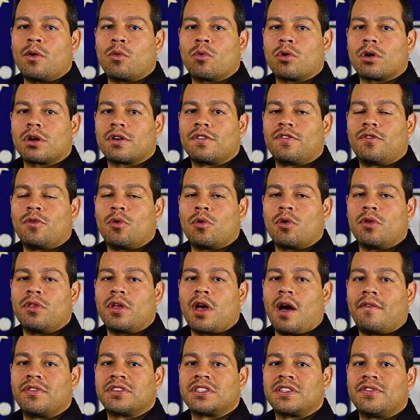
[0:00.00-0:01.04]
worked for the
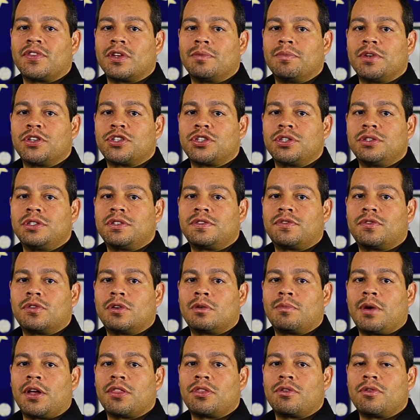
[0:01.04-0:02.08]
Office of Admissions for
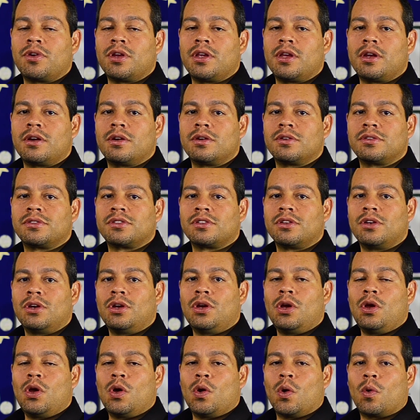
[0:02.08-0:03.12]
about 3 years,
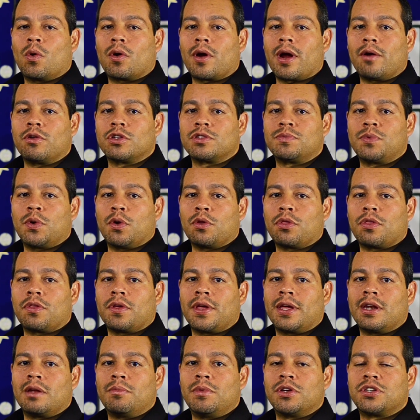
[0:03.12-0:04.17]
where I was both
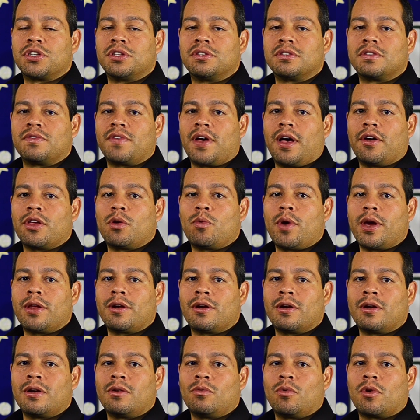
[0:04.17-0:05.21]
an admissions
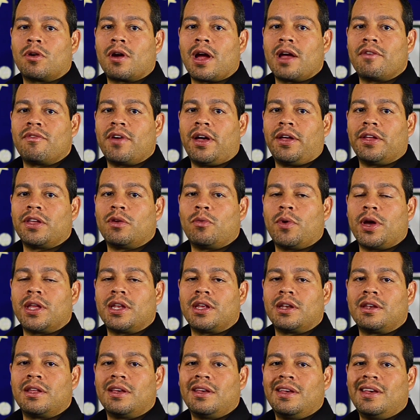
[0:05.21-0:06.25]
evaluator, where I
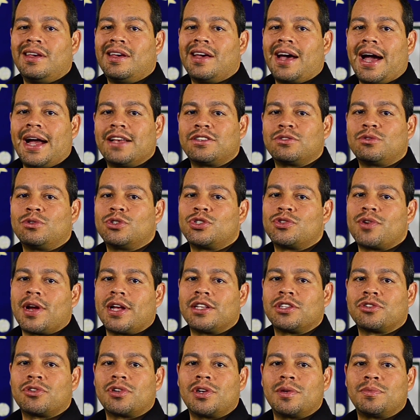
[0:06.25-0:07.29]
evaluated high school
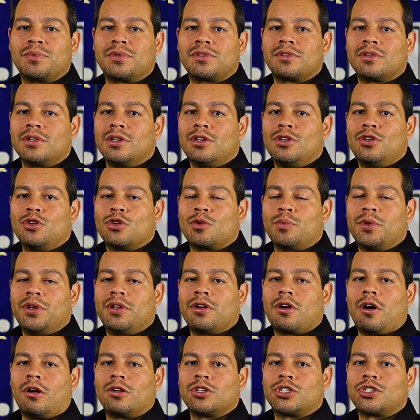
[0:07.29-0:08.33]
transcripts,
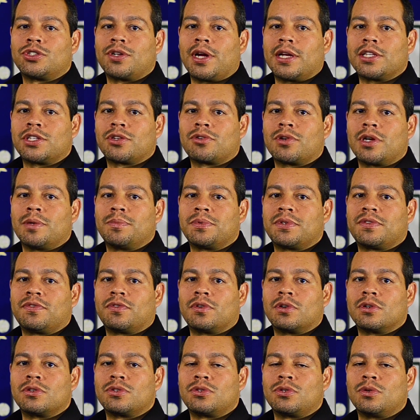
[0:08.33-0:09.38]
community college transcripts
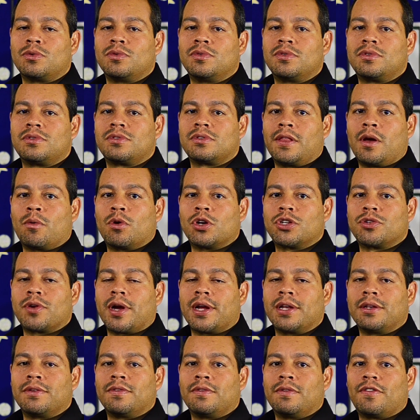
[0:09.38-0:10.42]
for students that were
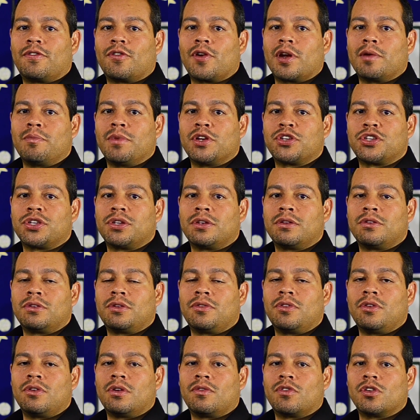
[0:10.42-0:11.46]
trying for admission to
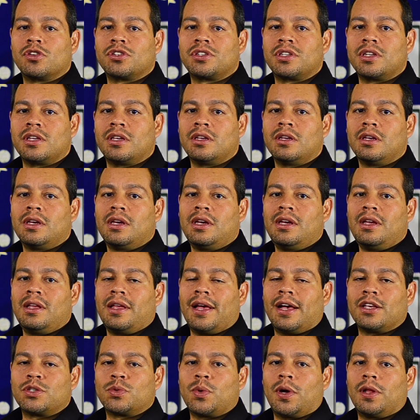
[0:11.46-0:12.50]
the university,
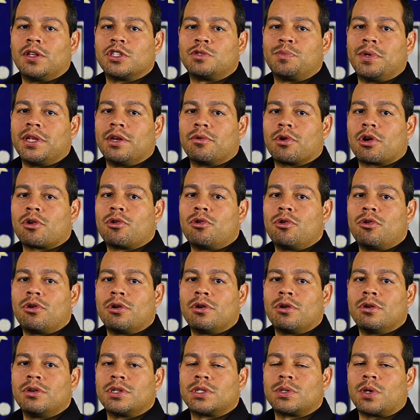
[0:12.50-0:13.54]
as well as being a
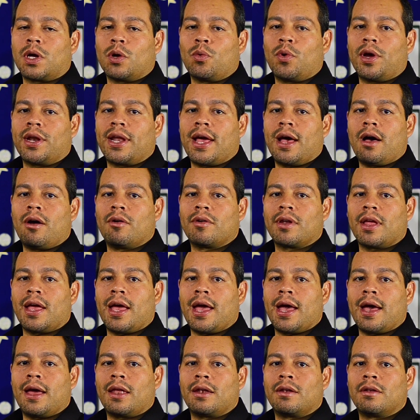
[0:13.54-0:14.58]
recruiter. So I went out
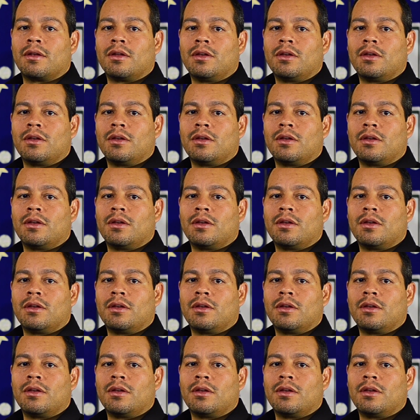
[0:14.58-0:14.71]
and